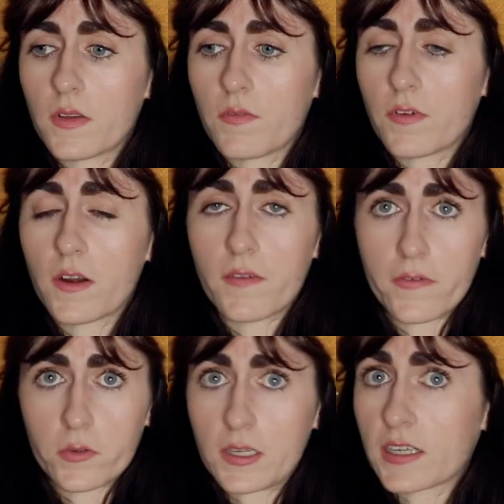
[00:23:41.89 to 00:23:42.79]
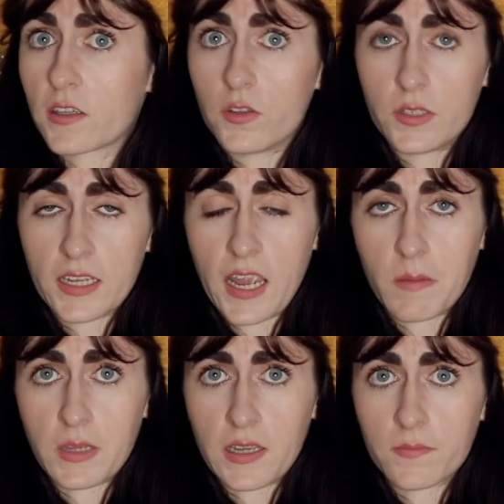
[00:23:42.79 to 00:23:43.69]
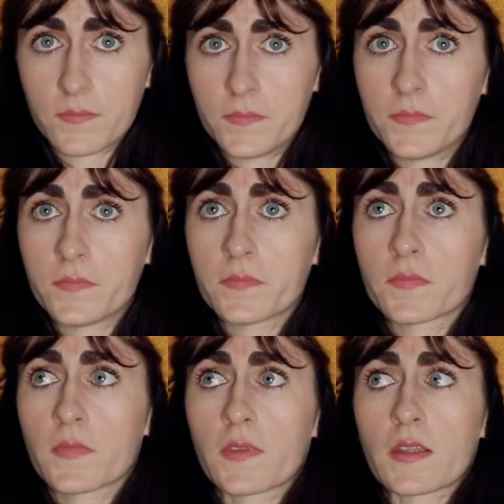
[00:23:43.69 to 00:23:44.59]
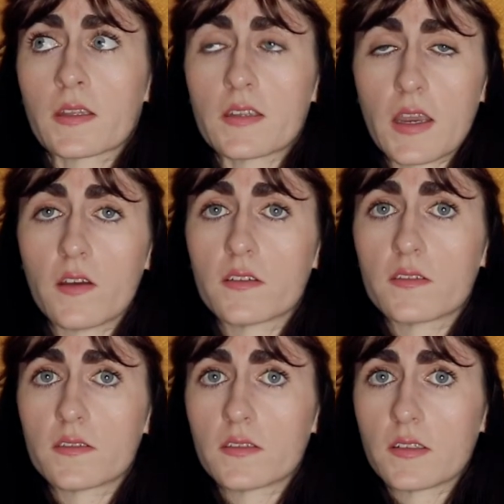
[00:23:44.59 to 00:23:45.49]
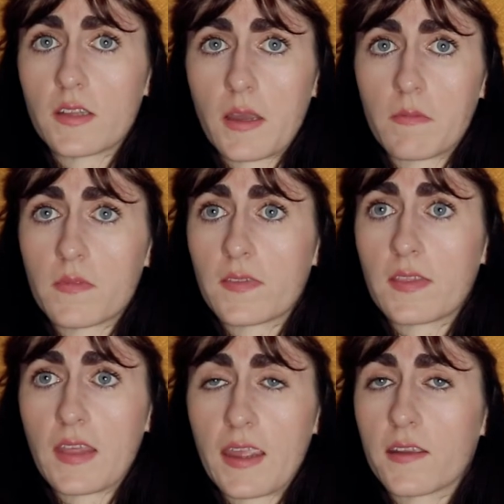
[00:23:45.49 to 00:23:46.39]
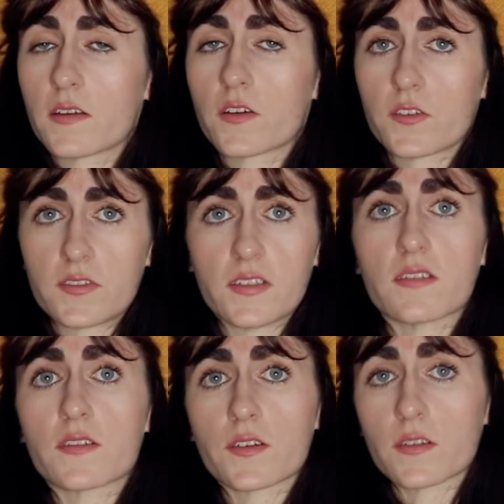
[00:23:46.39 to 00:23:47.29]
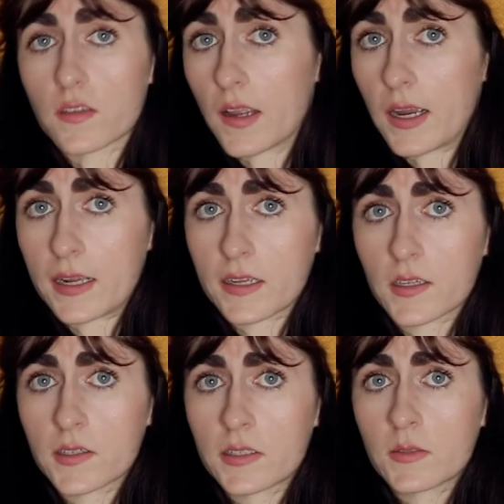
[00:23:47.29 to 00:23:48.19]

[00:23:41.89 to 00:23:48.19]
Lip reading: In front of everyone, including Abby, tells them that her sister is lying.